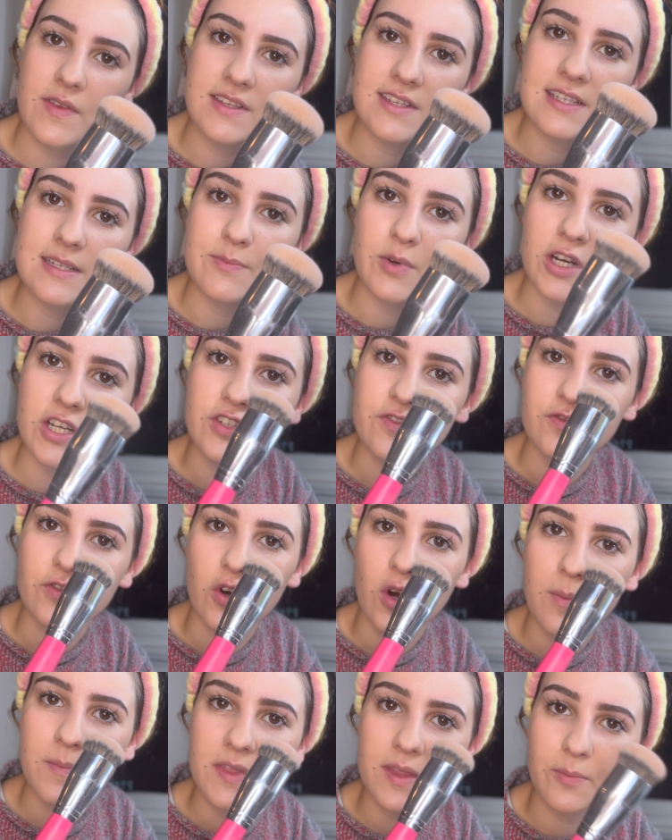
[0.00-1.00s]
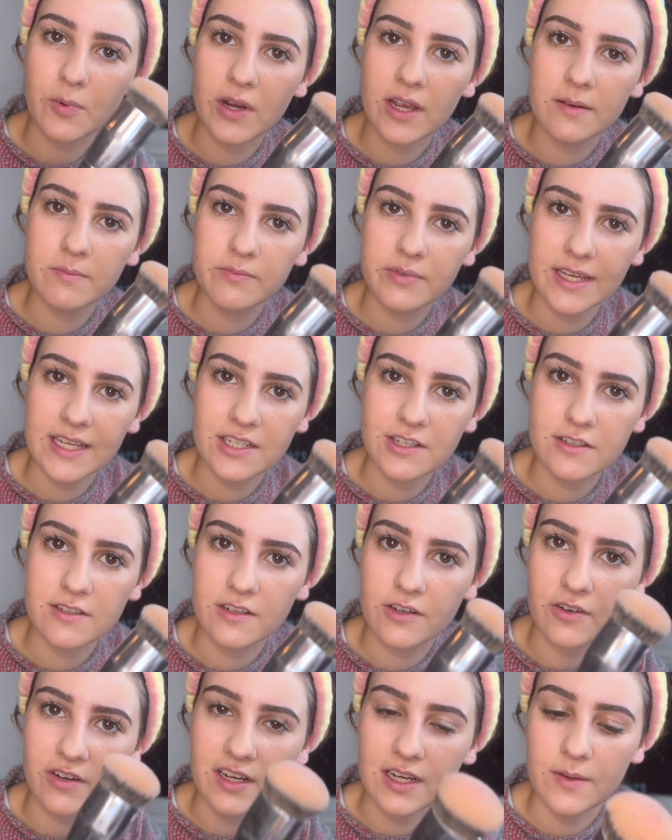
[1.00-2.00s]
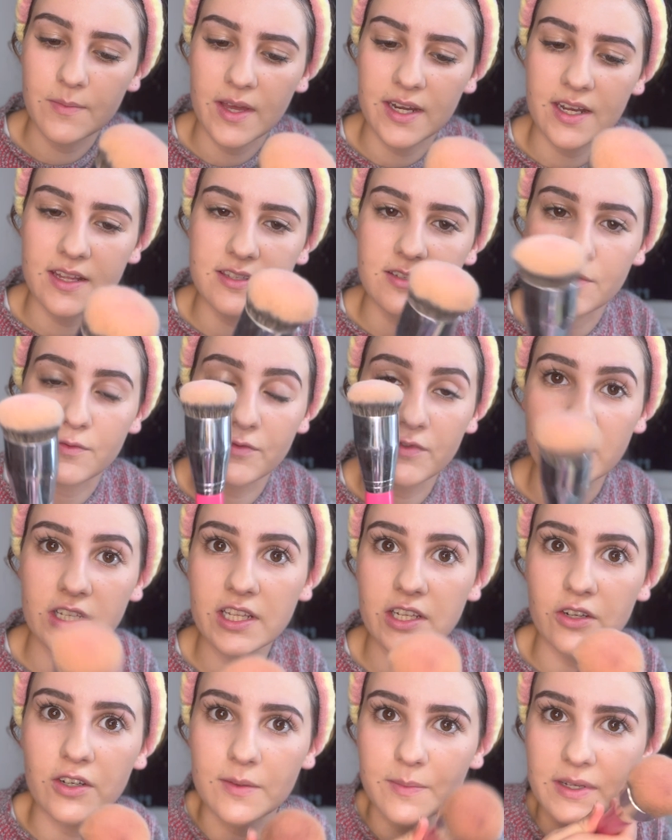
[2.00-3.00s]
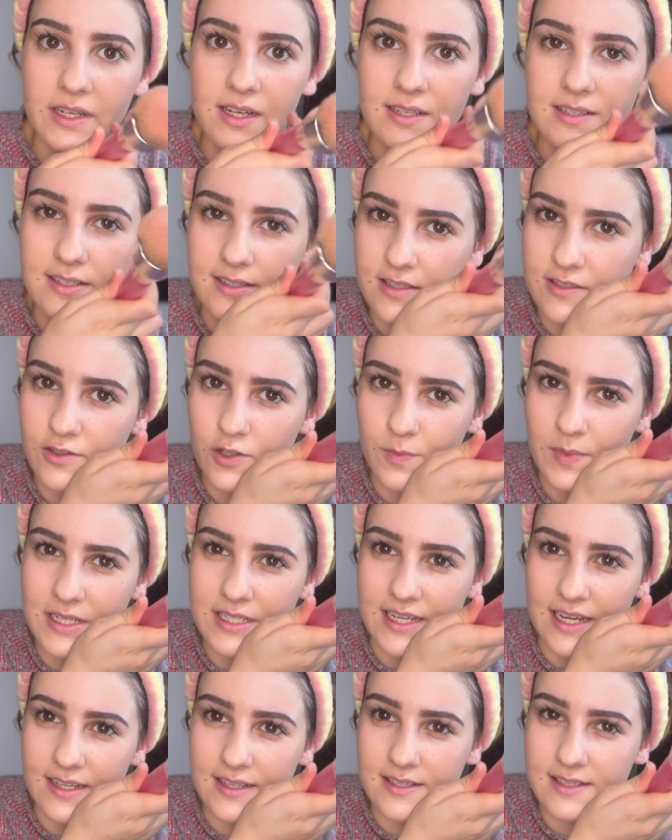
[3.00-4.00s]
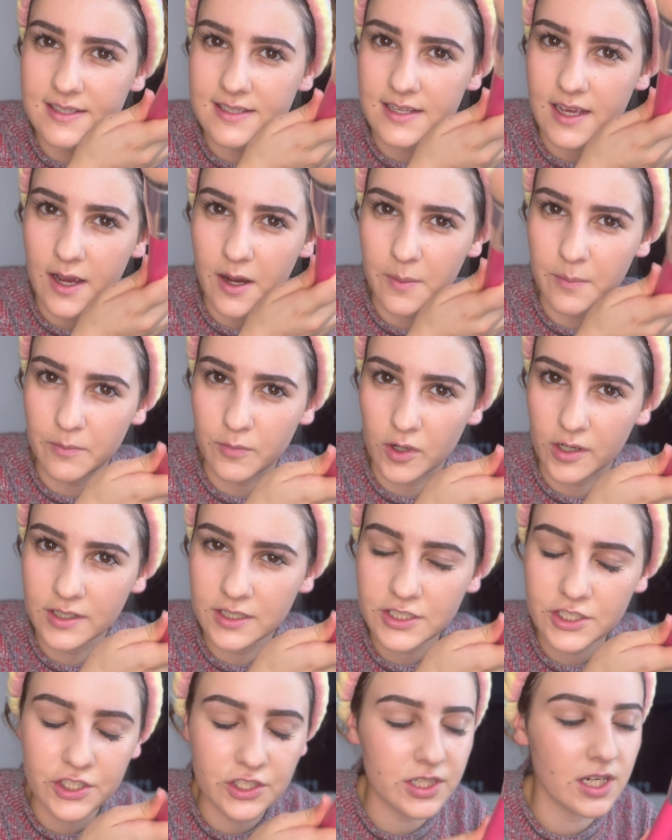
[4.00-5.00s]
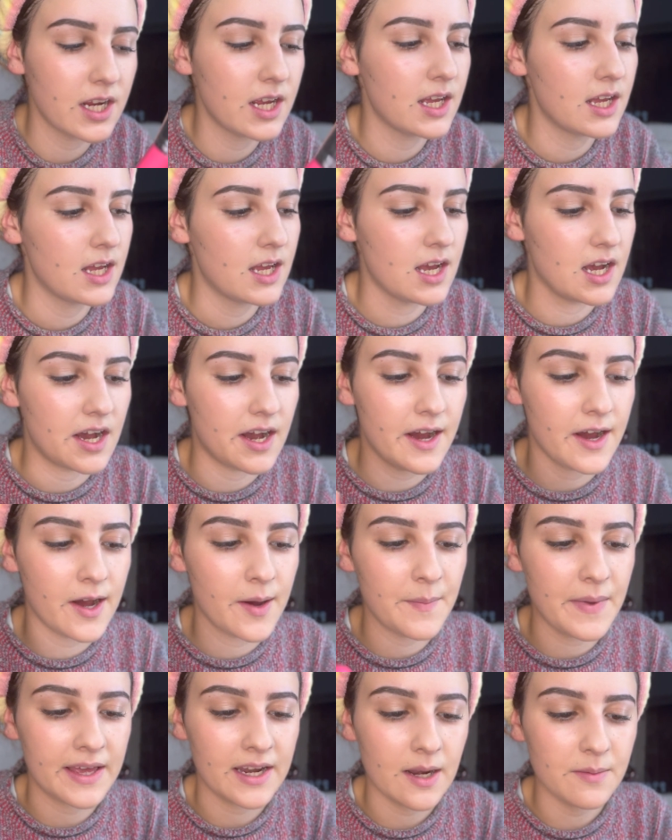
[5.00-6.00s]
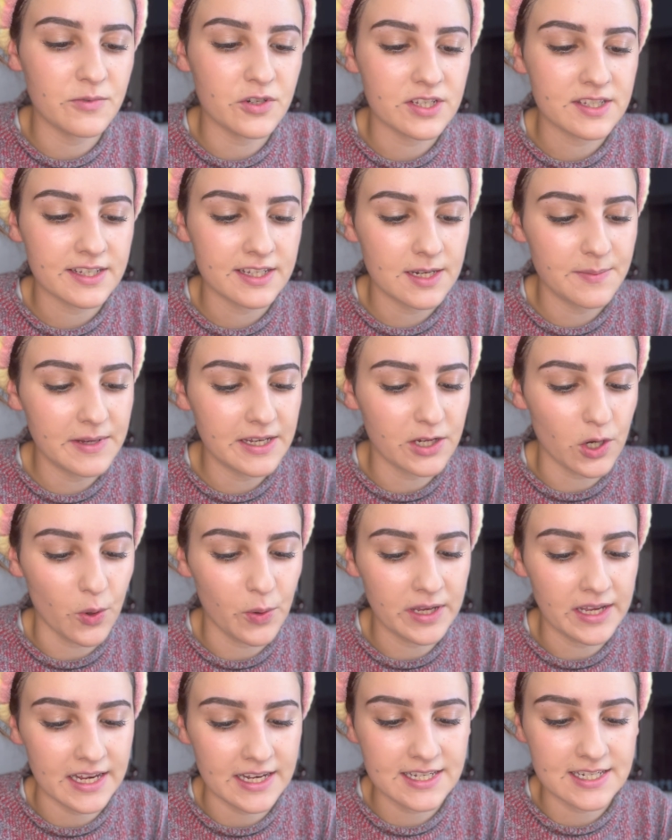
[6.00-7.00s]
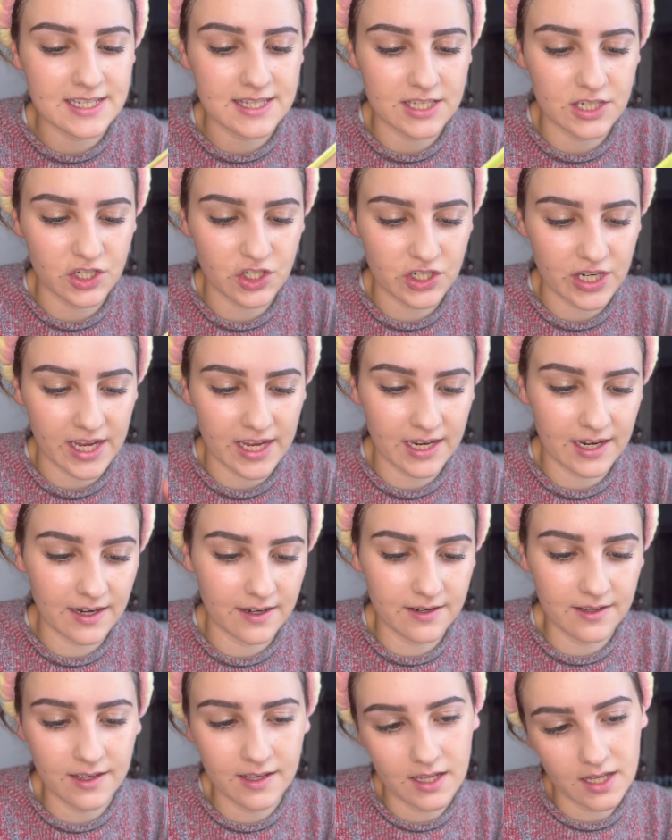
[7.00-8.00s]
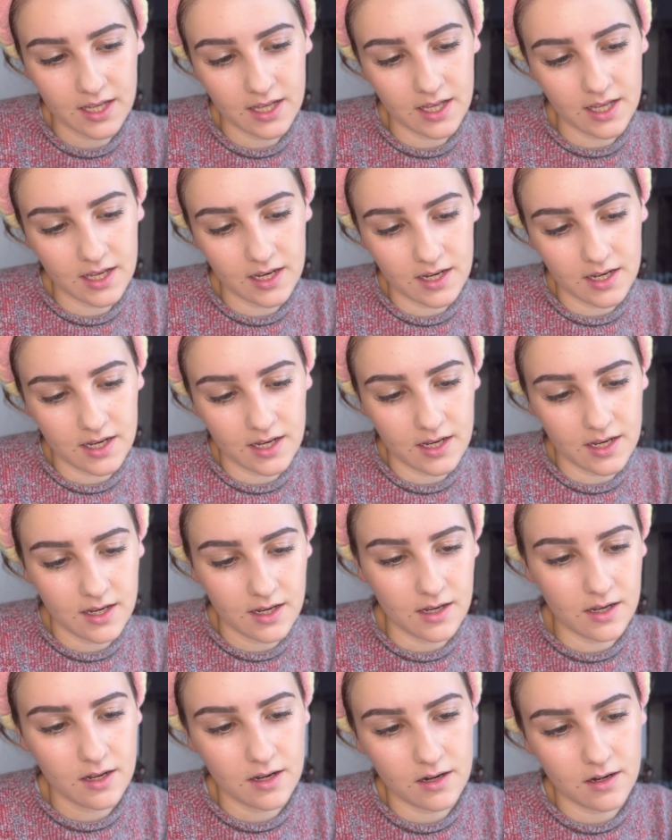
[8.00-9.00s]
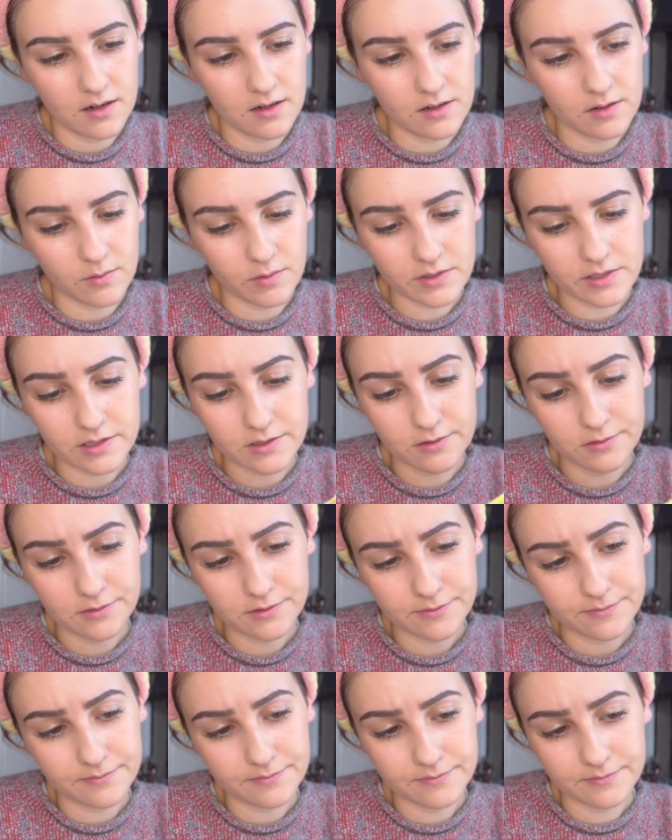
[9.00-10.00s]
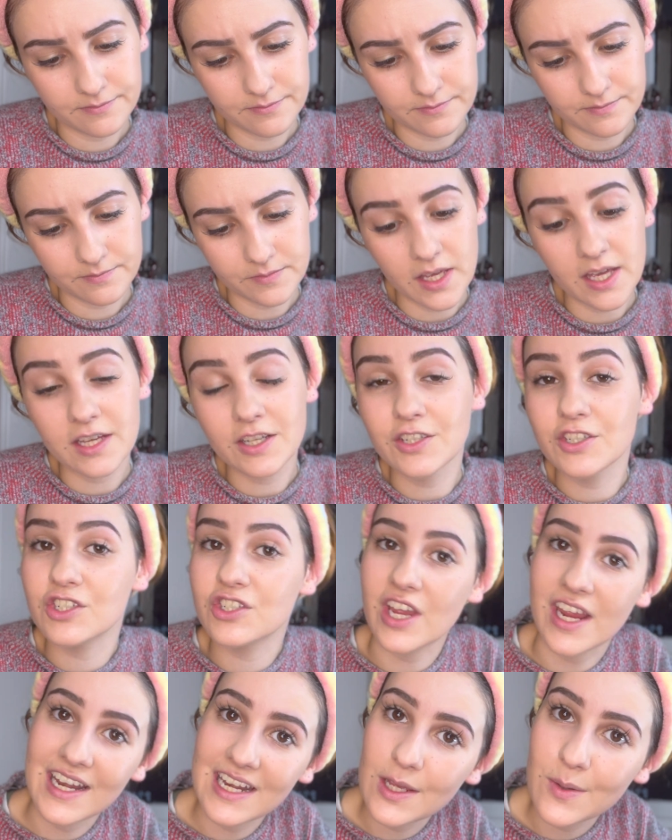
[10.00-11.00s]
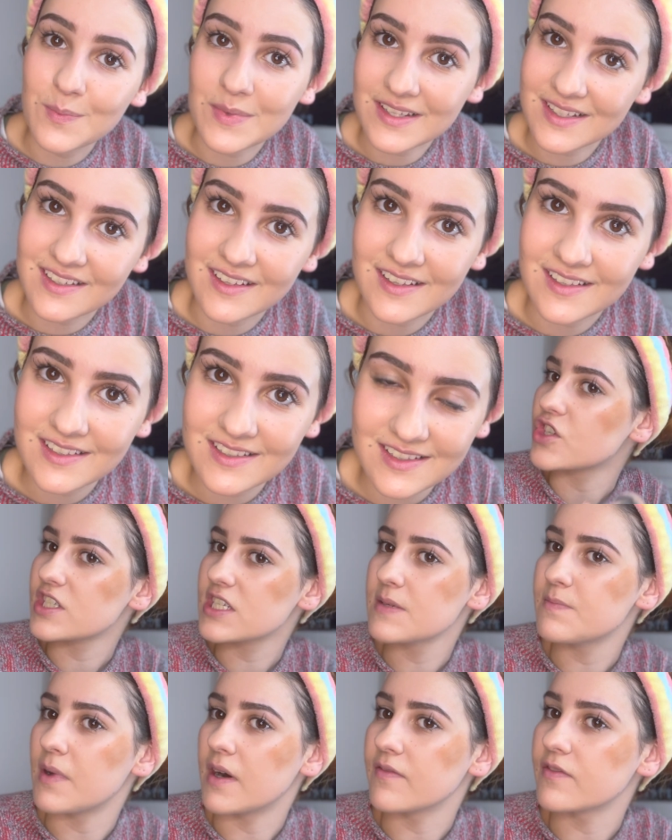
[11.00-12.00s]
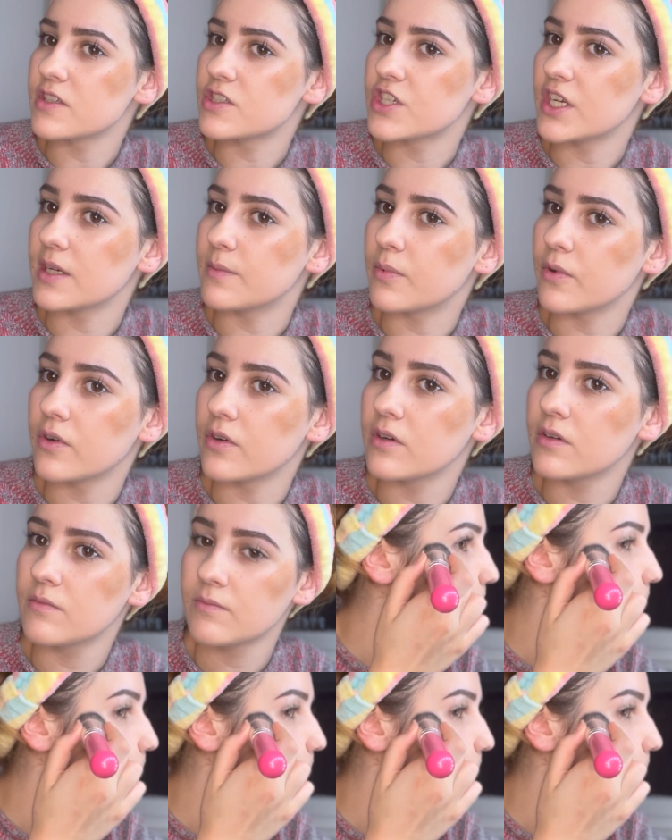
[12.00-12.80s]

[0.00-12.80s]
is a brush from the brand Peaches and Cream, and it's really good because it's a super dense brush. And I'm just going to be going into the shade, what's it called? Shady Business, just above the cheekbone.